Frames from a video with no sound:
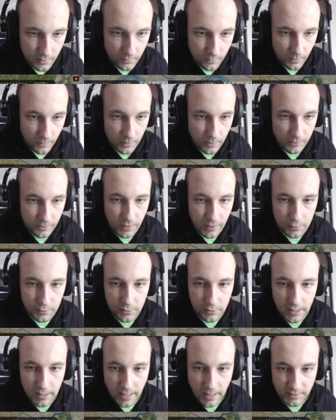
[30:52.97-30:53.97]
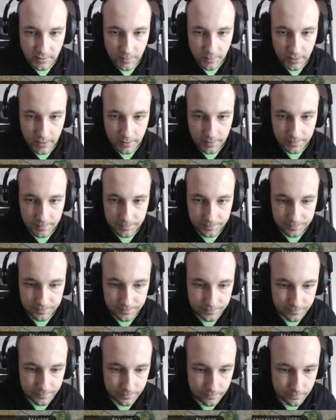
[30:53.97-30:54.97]
We will fight to the last man.
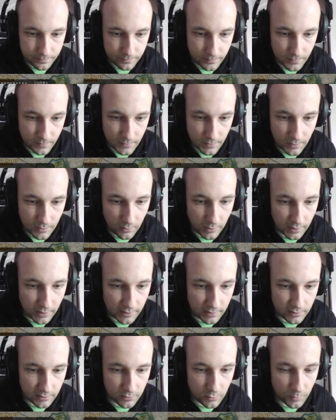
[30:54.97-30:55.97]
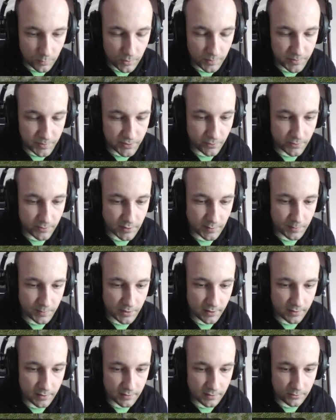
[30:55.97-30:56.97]
Look at that, 2 pips of
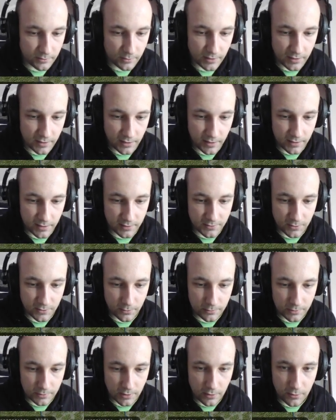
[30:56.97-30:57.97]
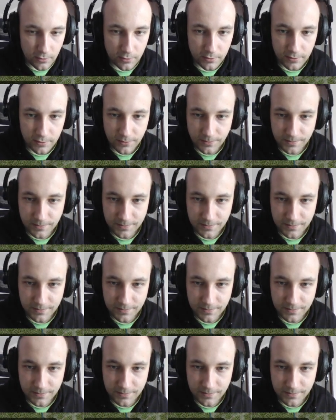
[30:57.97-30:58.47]
experience, we are so gone.